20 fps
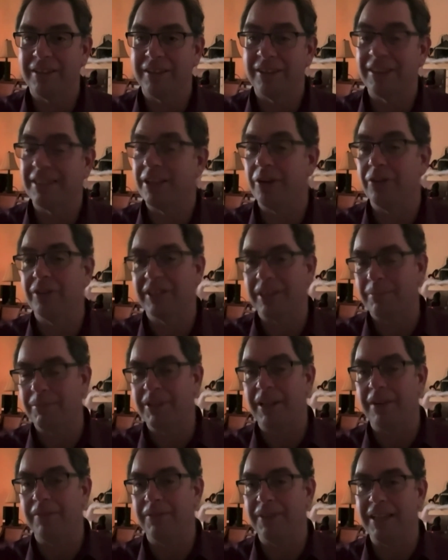There's still some
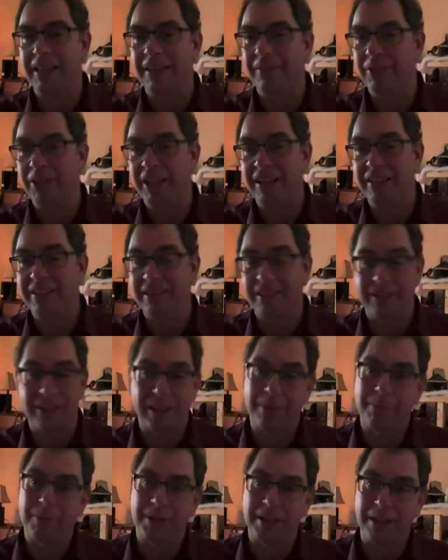stuff in the evenings and
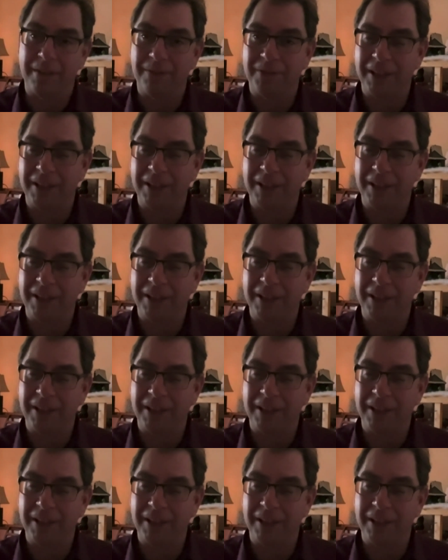some stuff